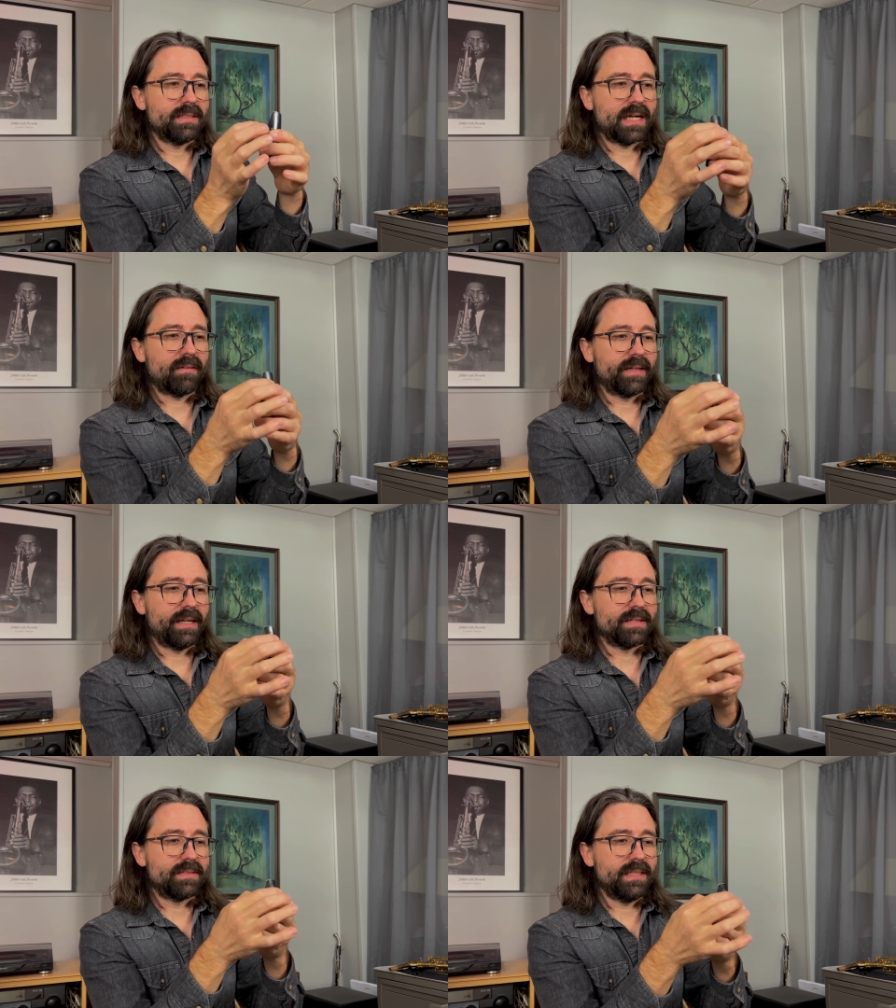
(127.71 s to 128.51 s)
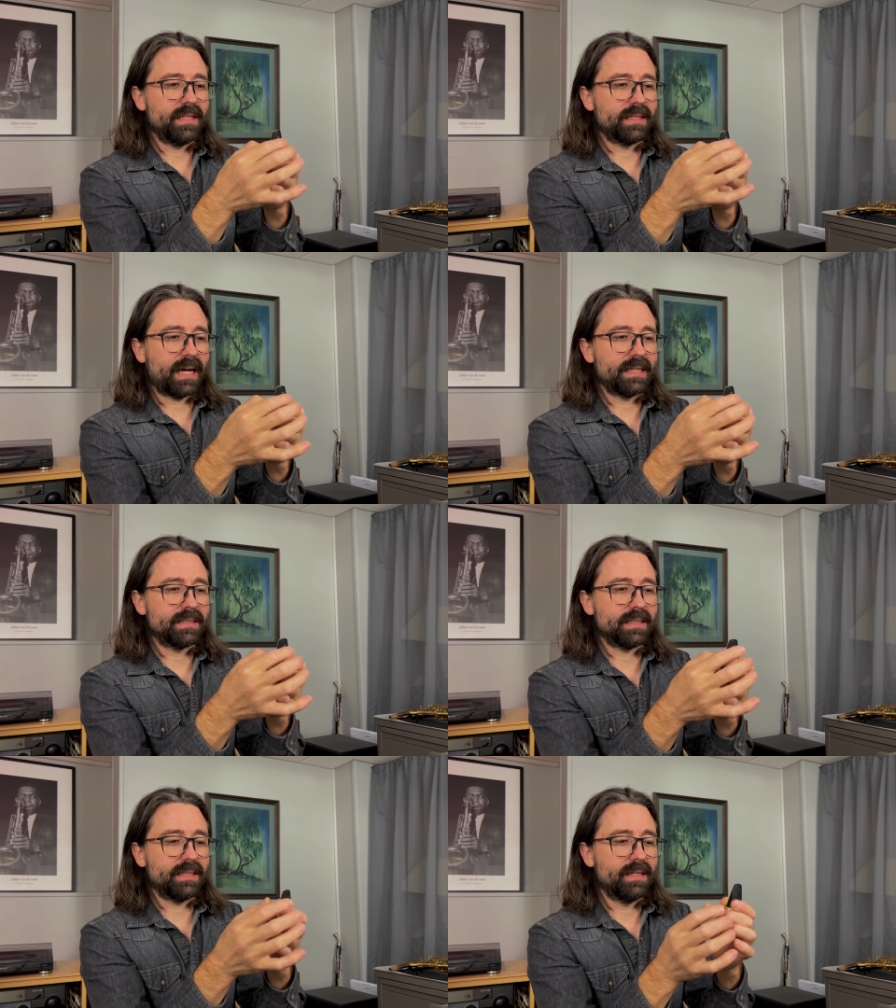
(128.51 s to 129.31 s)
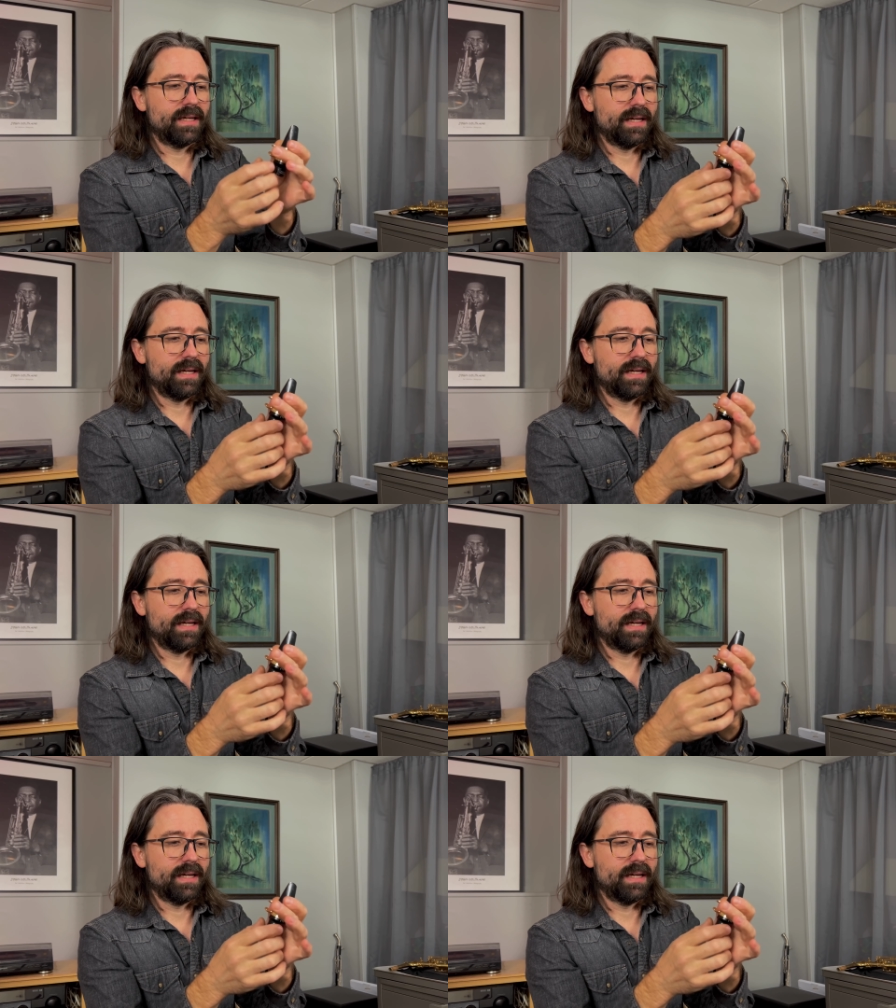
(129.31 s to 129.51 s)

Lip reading: that reed is sealing nicely